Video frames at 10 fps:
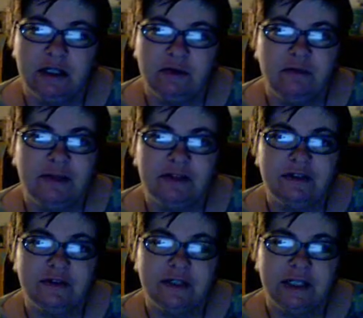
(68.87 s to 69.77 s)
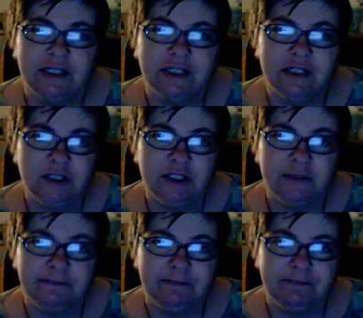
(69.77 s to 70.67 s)
wouldn't do any good,
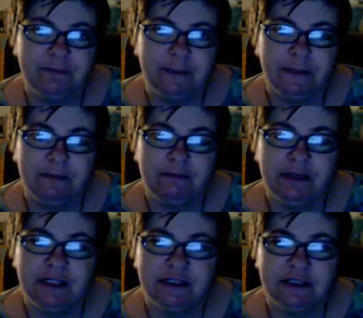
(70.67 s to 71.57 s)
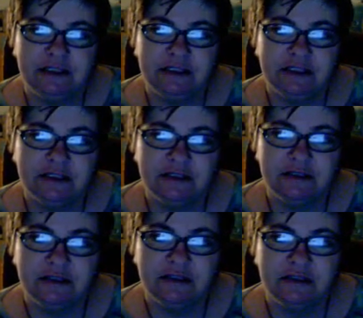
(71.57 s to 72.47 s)
because
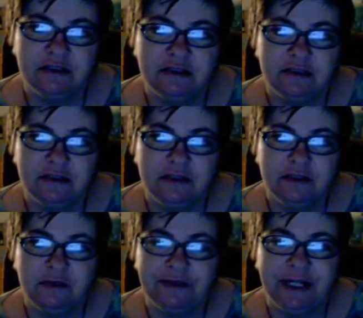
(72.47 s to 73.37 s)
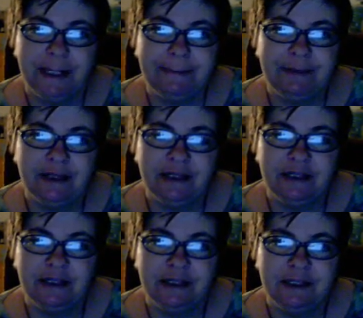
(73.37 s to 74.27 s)
what would happen, I'd
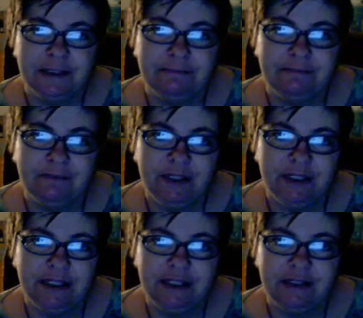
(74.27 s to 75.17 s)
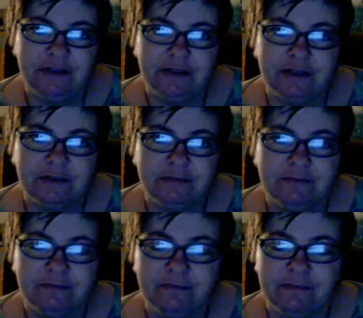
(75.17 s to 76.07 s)
end up in the ER
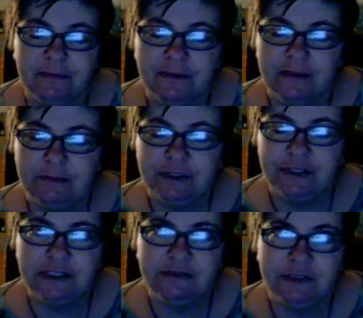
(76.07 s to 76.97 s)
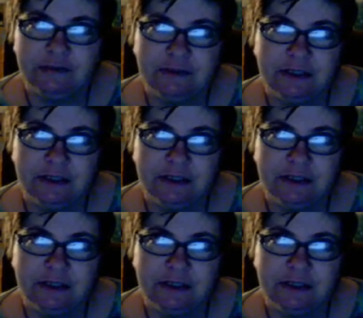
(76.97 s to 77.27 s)
emergency room